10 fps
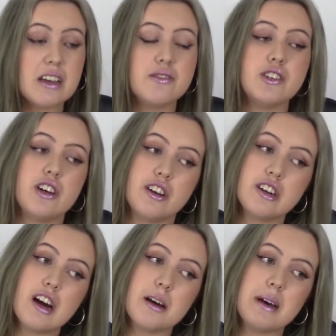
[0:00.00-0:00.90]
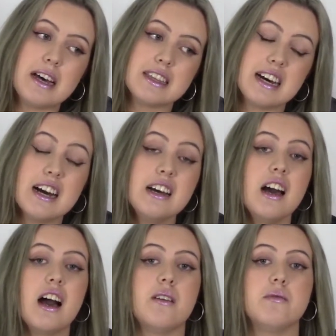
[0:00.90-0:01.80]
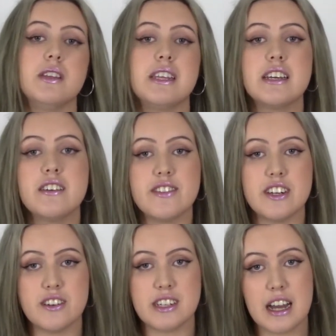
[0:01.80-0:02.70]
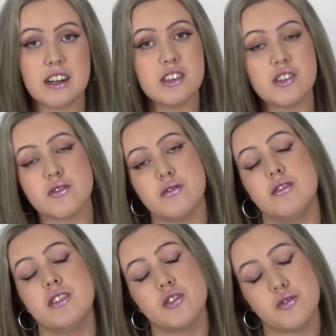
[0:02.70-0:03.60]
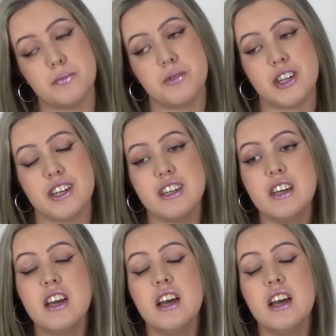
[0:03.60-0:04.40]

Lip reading: If you don't know about that, I will link a video down in the description,